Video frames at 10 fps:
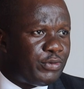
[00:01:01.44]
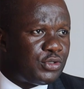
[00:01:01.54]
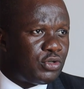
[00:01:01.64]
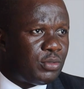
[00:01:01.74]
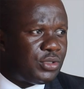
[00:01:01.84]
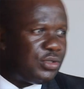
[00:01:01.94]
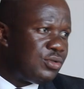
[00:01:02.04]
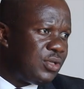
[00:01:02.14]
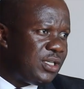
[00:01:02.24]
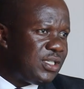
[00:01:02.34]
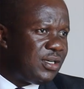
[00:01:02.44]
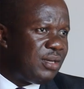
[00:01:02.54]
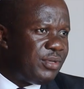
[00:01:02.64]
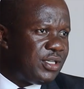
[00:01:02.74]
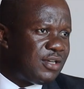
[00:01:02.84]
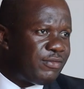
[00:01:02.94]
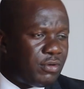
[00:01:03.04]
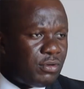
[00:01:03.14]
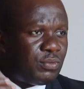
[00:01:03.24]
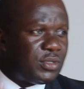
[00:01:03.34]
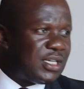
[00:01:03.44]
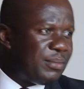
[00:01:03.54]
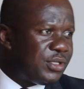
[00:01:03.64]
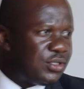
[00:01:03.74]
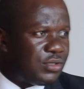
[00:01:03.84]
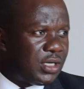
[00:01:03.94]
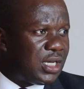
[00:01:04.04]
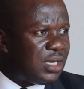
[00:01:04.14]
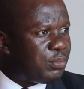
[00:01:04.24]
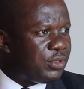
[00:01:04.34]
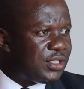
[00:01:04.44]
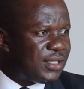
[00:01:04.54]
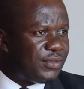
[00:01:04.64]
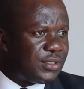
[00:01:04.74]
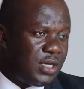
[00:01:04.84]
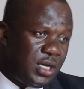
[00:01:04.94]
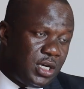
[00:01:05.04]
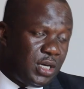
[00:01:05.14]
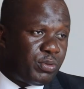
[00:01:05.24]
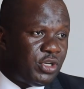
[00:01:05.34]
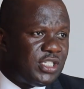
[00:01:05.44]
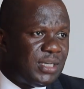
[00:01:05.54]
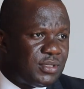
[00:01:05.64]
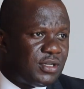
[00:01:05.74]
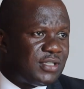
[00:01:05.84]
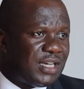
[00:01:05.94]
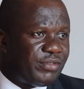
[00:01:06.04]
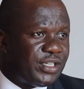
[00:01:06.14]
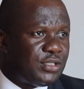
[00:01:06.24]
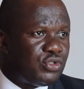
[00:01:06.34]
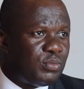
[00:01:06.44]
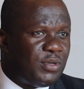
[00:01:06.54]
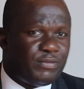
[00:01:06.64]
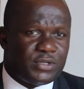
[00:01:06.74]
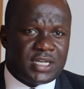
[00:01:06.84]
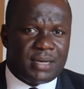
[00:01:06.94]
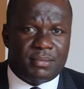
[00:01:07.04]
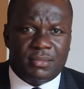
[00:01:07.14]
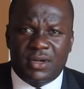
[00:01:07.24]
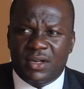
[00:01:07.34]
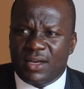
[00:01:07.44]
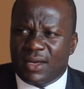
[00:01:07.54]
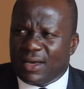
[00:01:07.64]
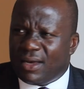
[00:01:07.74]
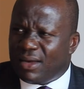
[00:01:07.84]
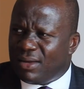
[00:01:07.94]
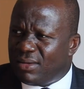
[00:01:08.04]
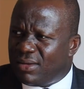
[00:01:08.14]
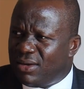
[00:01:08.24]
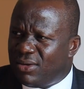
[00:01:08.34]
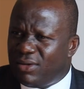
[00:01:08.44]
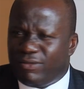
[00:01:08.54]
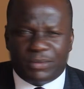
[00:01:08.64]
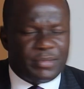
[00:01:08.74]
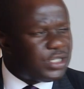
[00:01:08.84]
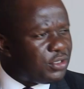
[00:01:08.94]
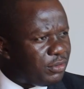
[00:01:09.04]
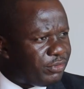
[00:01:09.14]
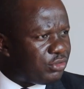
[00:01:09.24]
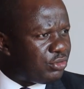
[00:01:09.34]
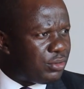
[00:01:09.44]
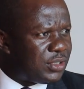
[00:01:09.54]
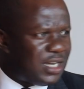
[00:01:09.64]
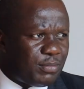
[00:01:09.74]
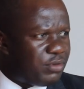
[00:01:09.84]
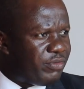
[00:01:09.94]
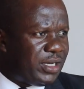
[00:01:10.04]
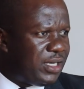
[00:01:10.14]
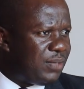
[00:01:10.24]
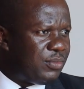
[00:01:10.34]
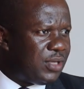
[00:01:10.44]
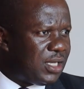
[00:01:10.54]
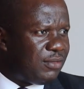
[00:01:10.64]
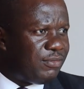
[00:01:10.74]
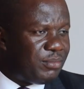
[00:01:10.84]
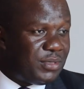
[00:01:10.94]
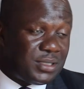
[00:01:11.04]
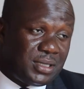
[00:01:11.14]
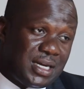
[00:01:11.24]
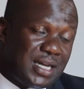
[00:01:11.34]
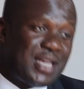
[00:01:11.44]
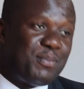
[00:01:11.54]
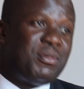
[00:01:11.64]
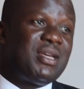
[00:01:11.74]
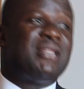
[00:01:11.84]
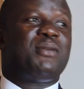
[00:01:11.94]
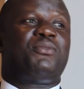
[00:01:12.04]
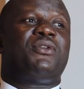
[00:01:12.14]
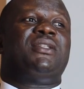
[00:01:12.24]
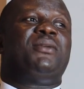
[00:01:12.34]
Forestry Commission to the Interior Minister for onward submission to the Ghana Police Service. The police themselves have written to me for some uh, you know, information of a sort. And I provided them with that information. I keep making the point.